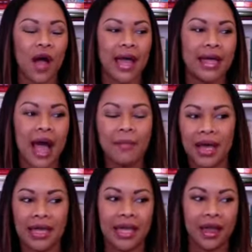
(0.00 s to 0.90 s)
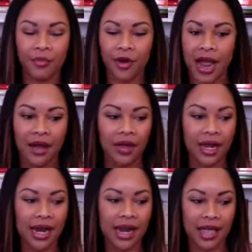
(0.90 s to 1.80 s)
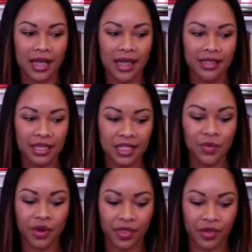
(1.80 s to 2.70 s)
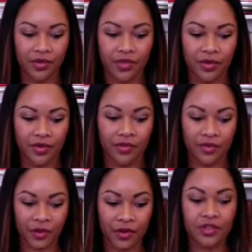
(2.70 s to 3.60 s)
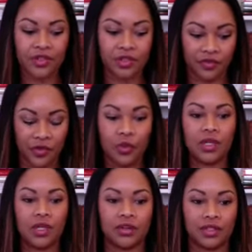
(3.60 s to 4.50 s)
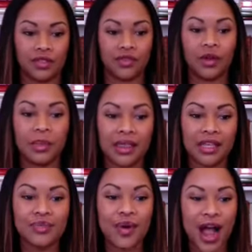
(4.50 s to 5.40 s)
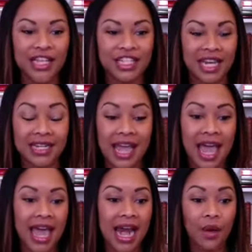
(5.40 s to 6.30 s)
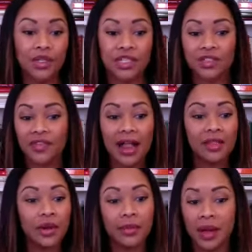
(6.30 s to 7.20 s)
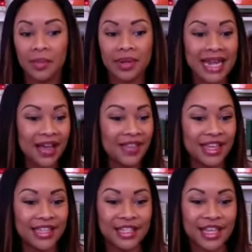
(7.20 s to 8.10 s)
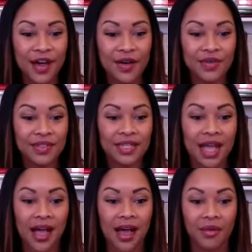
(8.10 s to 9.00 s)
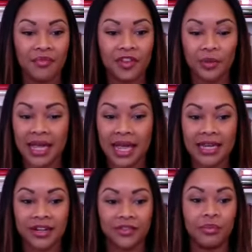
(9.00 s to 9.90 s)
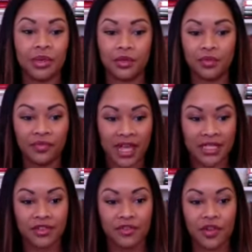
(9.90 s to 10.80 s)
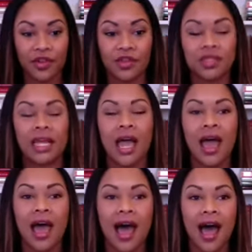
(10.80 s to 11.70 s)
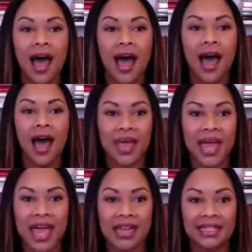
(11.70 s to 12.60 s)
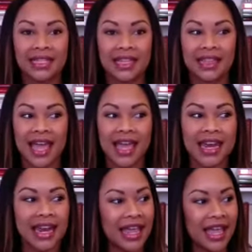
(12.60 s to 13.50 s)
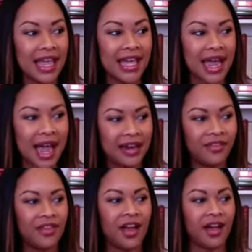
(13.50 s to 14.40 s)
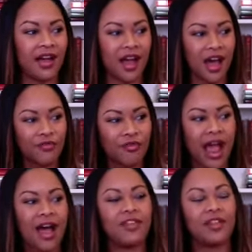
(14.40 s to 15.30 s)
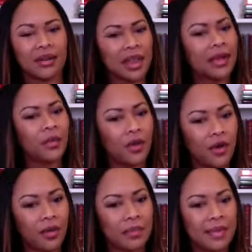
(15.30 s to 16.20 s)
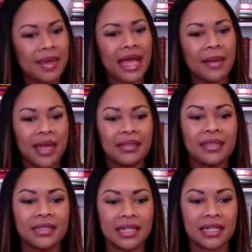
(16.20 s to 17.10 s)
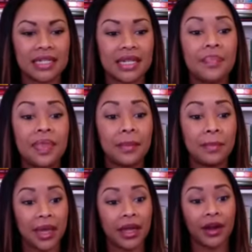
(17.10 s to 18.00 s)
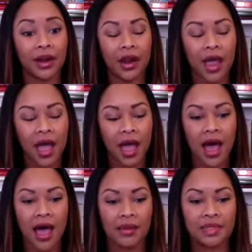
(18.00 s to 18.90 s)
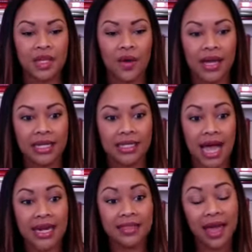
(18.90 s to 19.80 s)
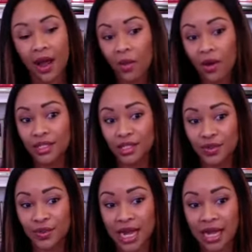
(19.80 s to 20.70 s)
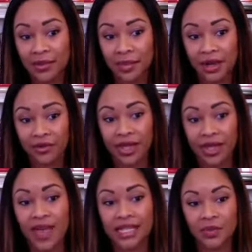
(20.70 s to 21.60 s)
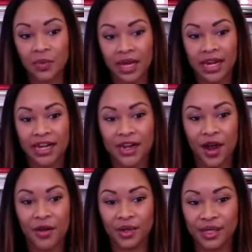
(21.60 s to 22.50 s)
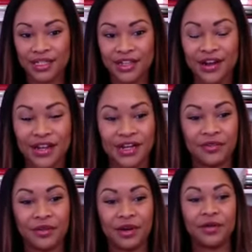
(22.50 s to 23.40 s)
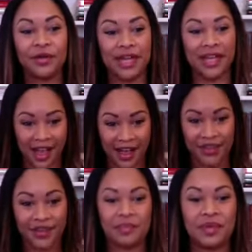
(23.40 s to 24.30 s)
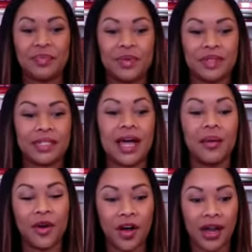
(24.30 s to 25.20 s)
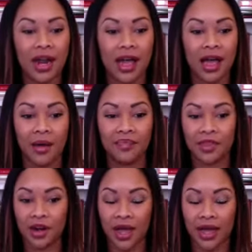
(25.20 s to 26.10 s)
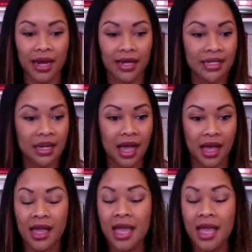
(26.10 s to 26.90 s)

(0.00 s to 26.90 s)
i got my camera out and and these were in the, the the first few years of filming this project and i would just follow him up and down the east coast um, filming at different balloon festivals um, and then it kind of unraveled. I'm like, well, maybe I can make this into something bigger. Um, so I decided that I wanted to do a documentary, and that's when you know I really started recruiting other people mm-hmm. to come on. Um, you know, I got a, uh,